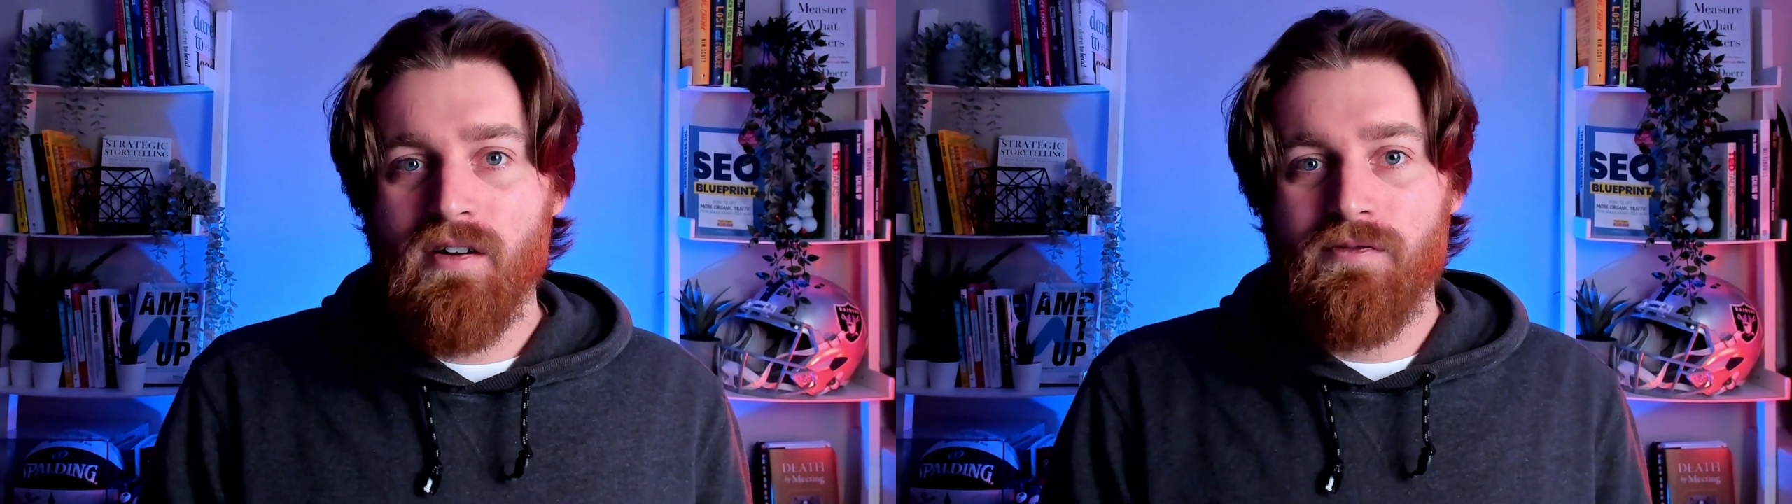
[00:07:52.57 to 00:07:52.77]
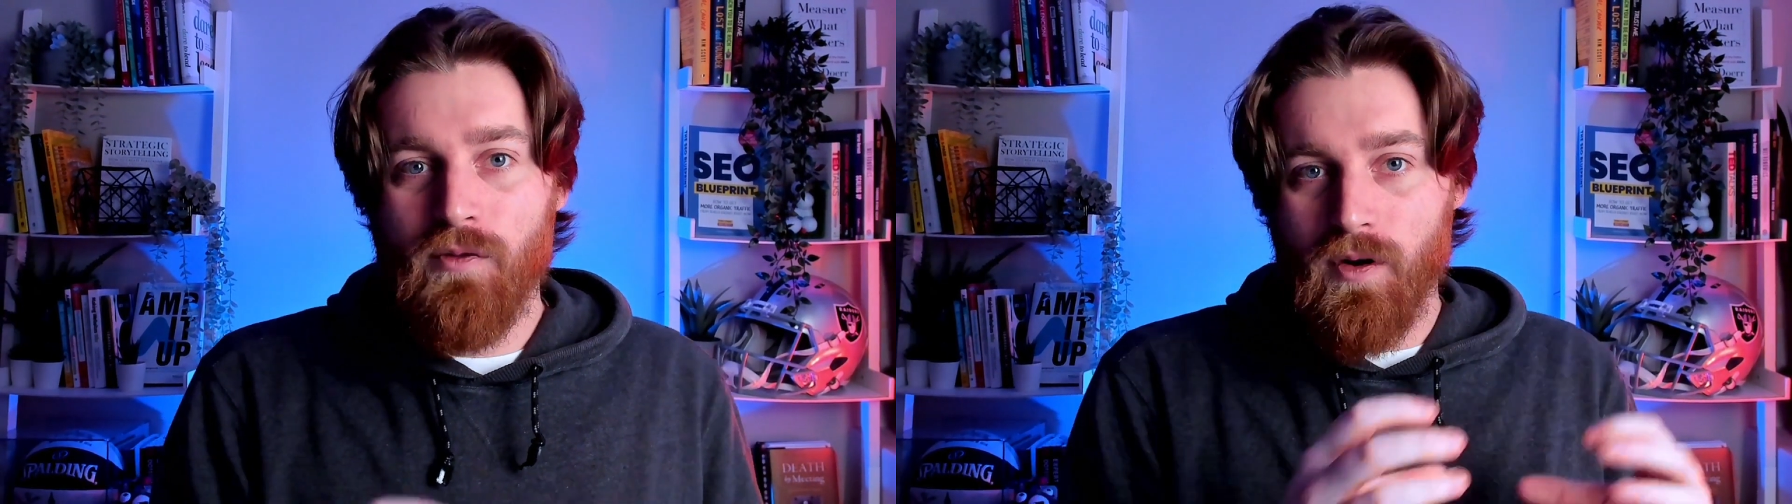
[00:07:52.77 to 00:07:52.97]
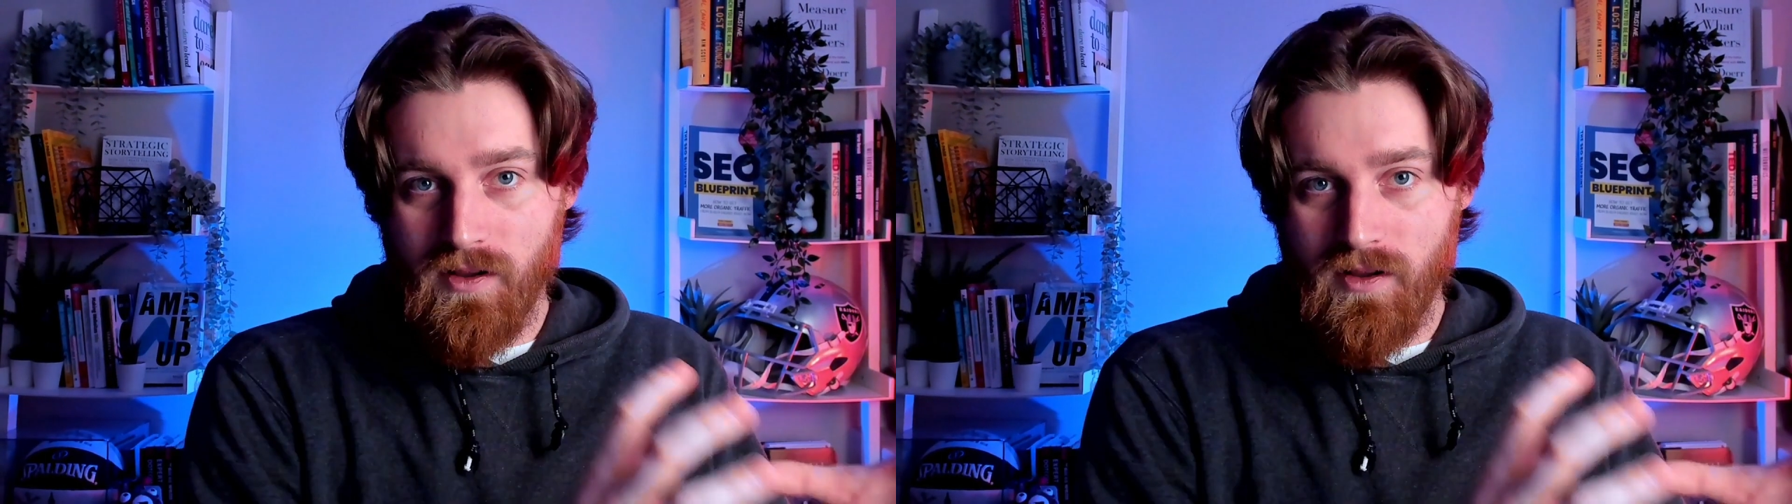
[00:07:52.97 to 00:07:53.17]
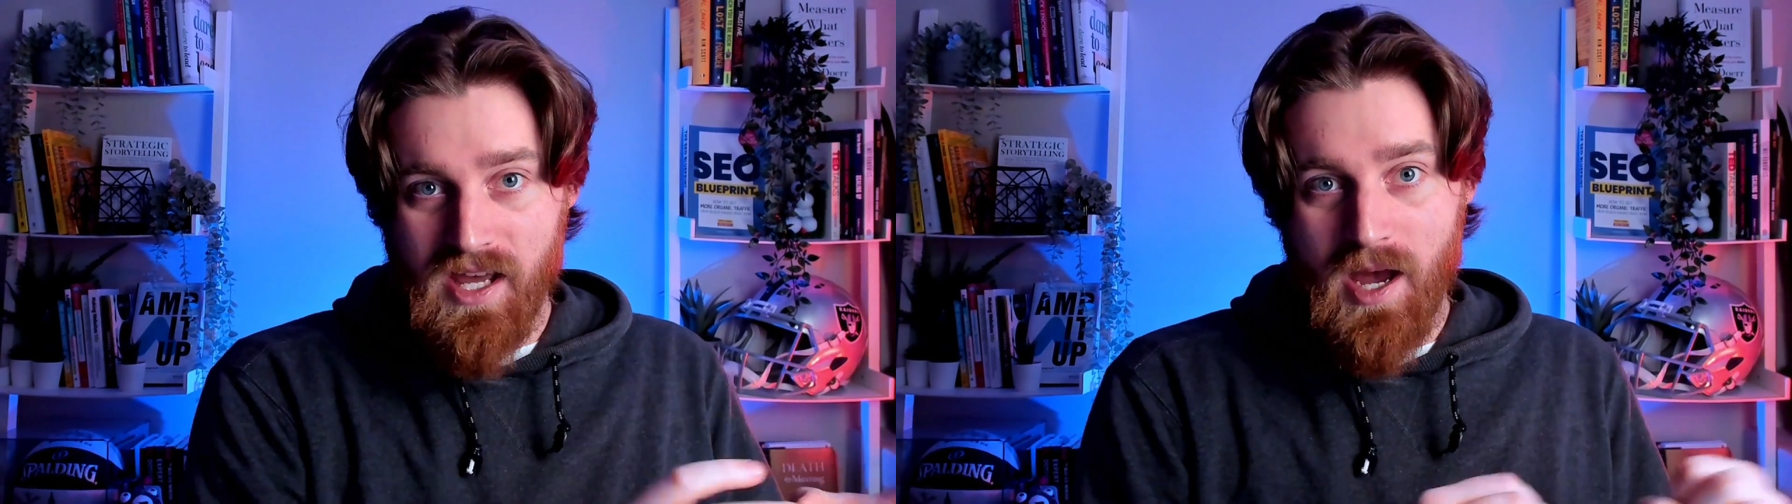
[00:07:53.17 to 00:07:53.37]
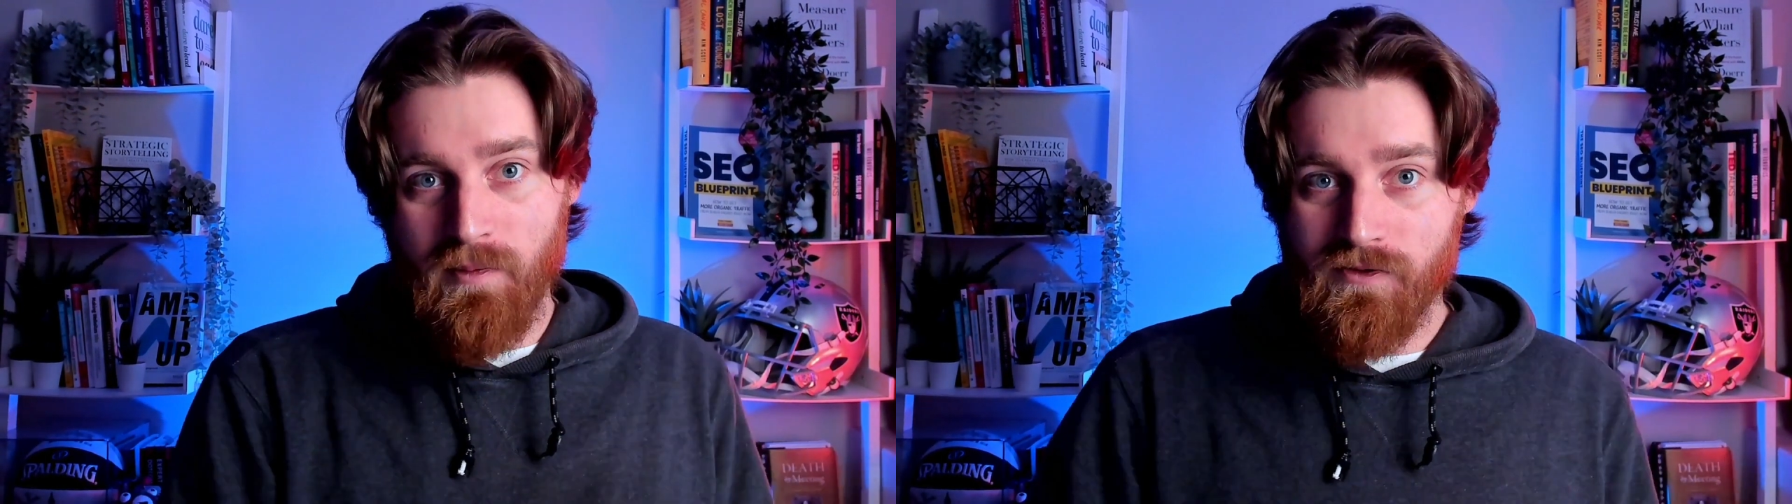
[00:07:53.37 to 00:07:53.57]
for
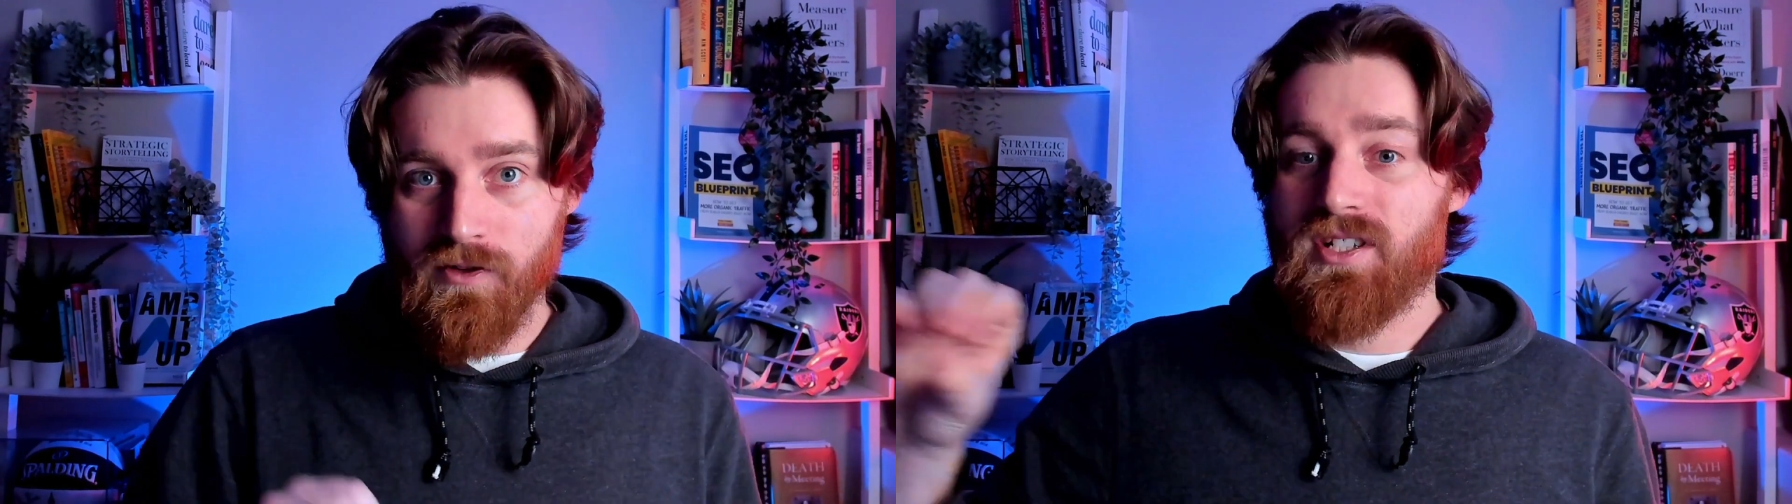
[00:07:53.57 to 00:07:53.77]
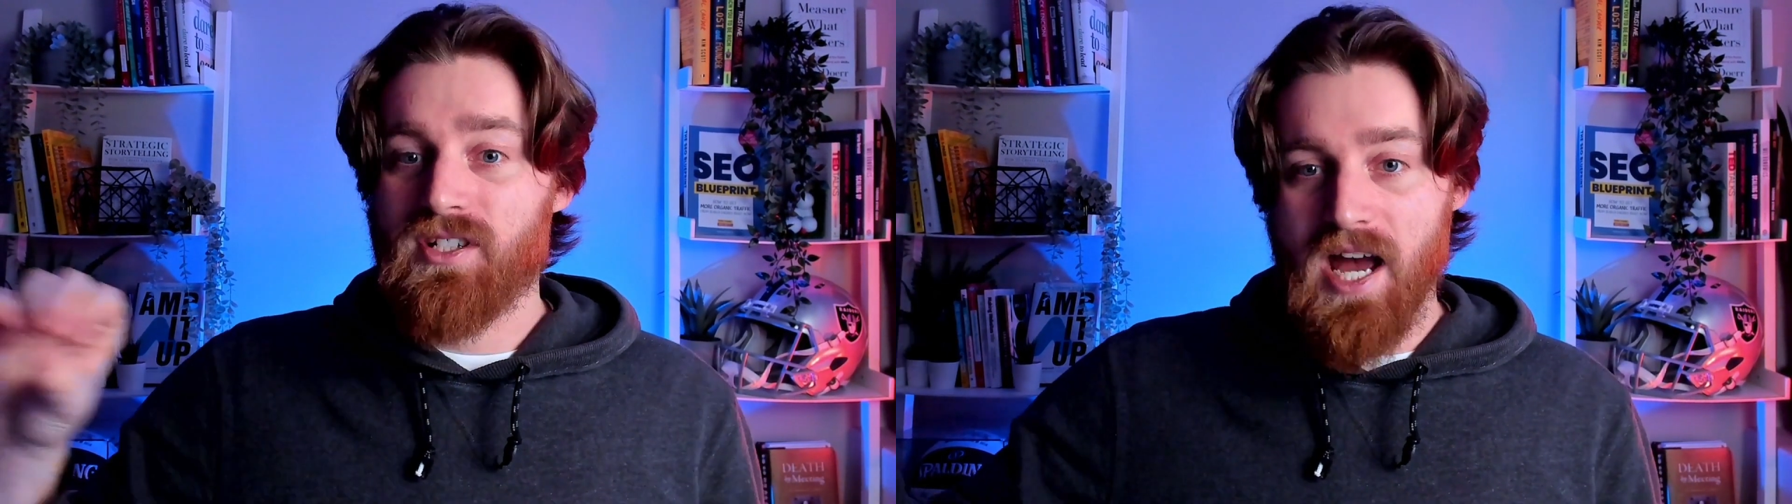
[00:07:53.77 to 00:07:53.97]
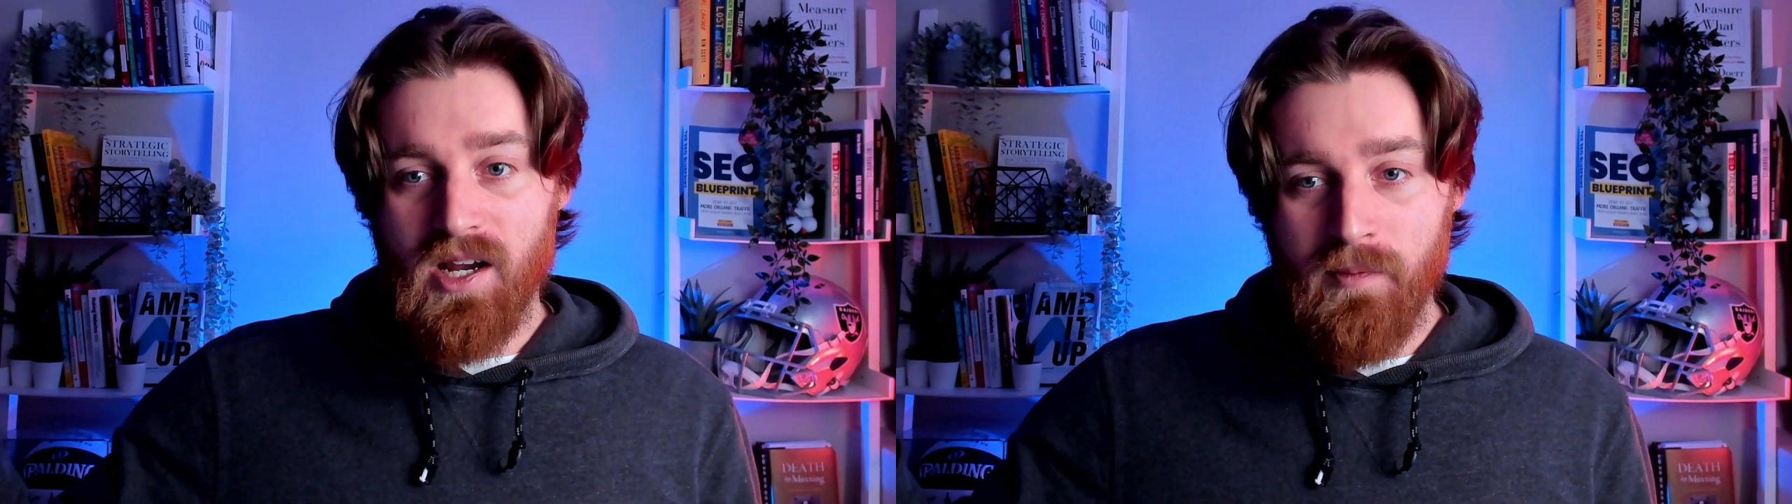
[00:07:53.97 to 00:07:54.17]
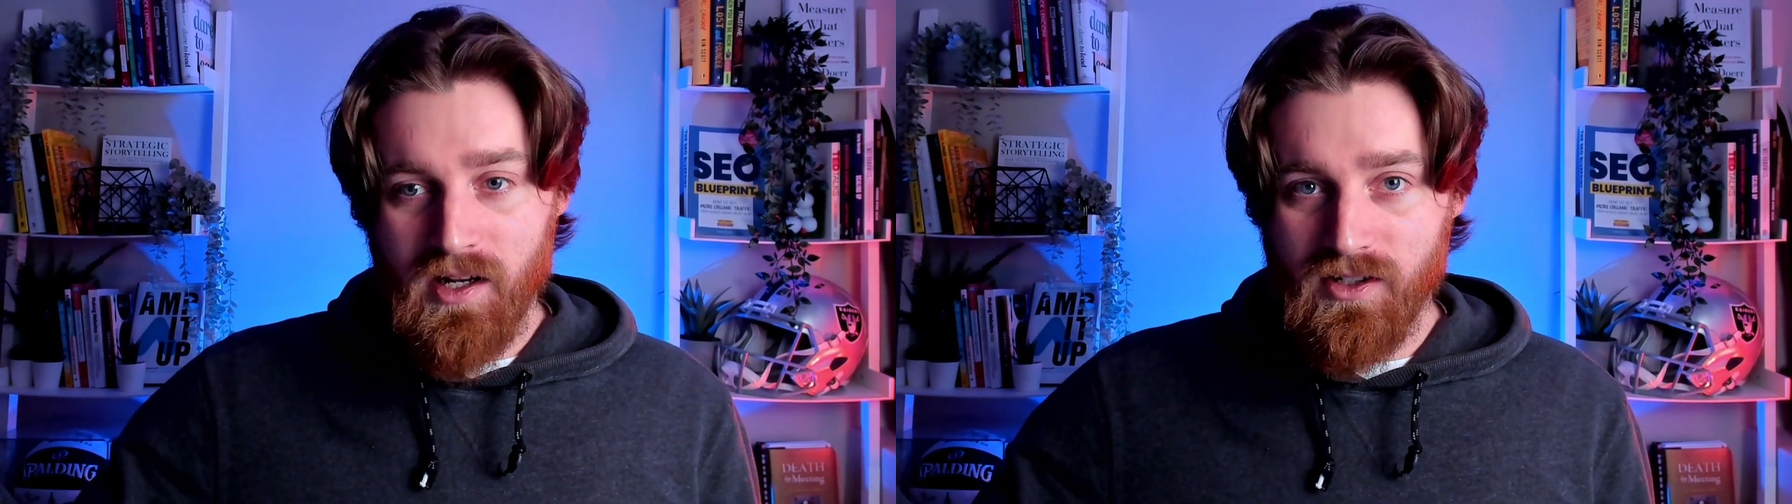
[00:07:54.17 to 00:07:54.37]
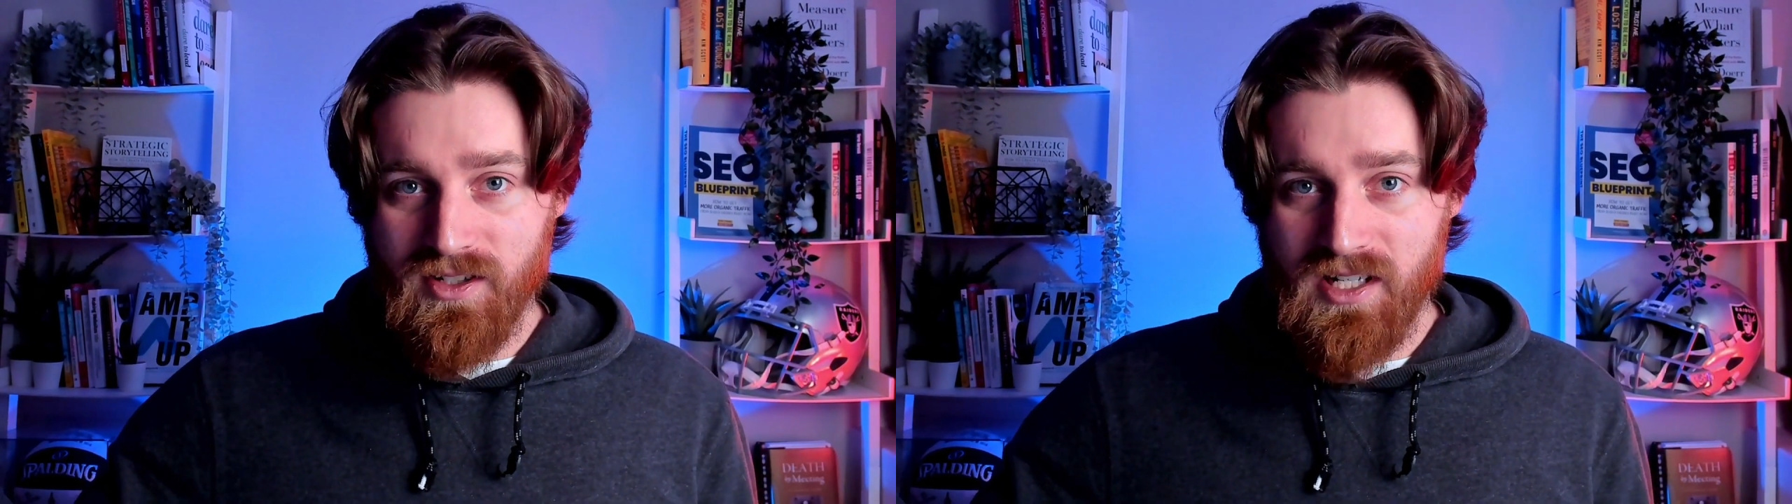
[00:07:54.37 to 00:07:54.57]
them versus that
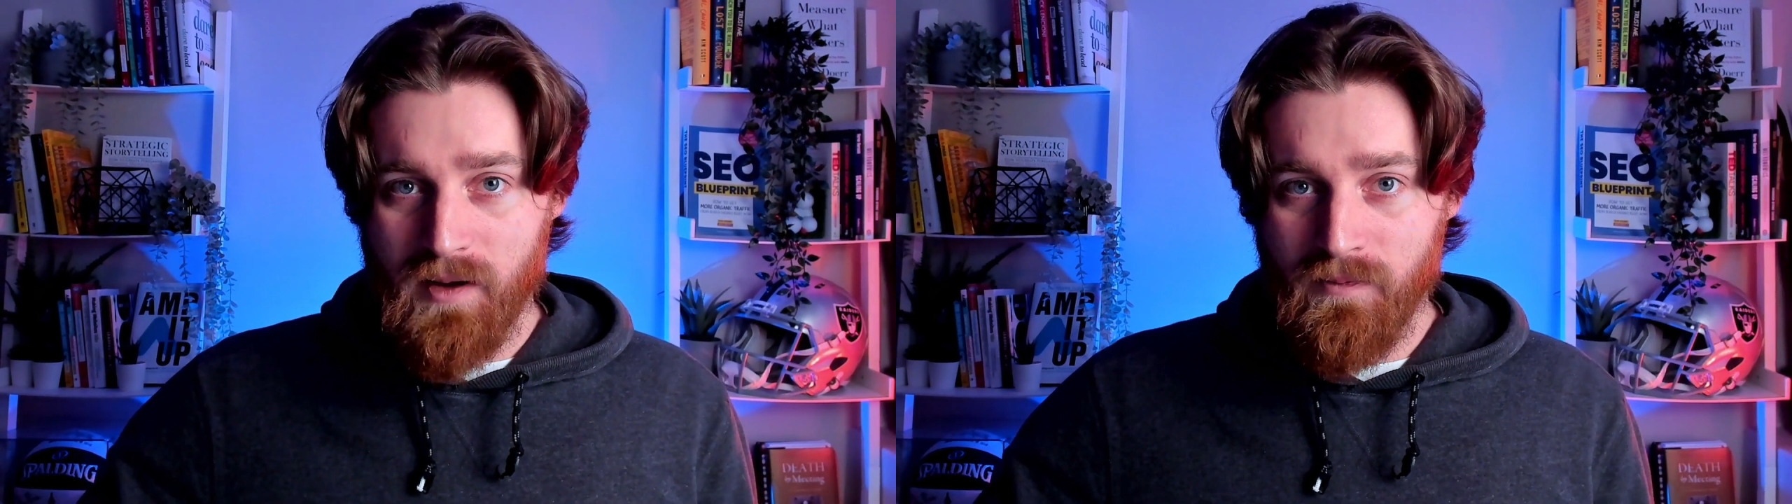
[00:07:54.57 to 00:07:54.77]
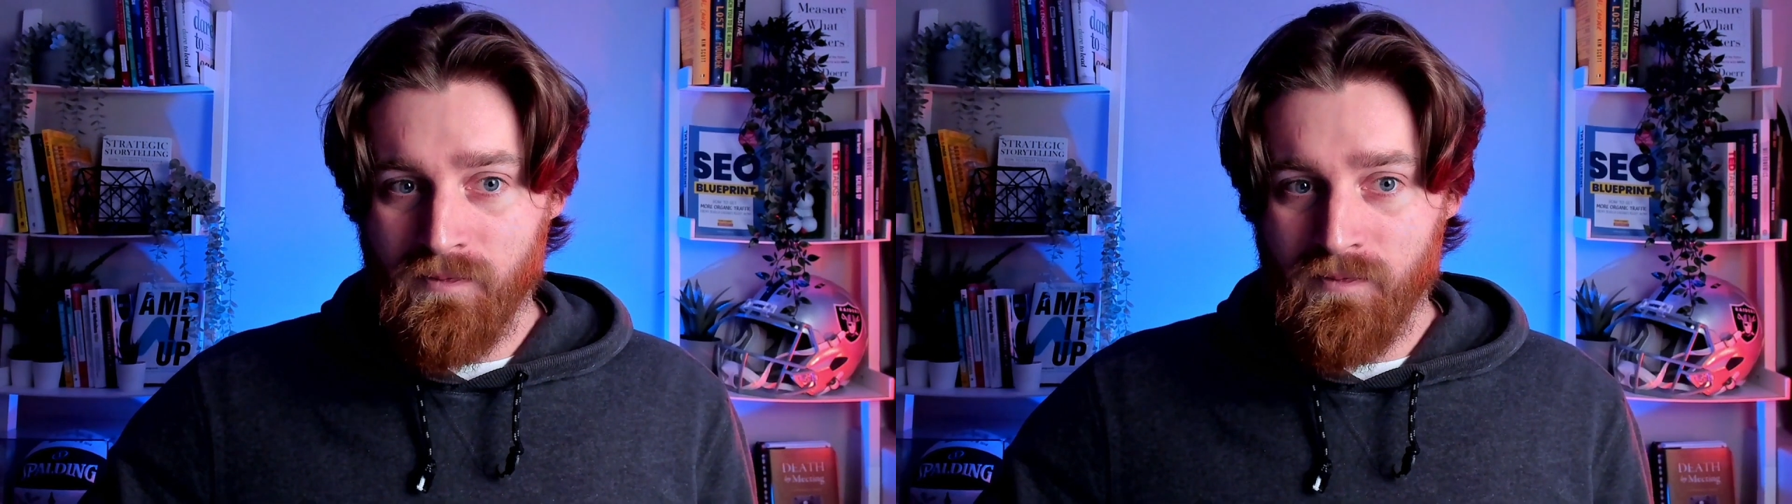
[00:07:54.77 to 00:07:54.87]
competitor's name.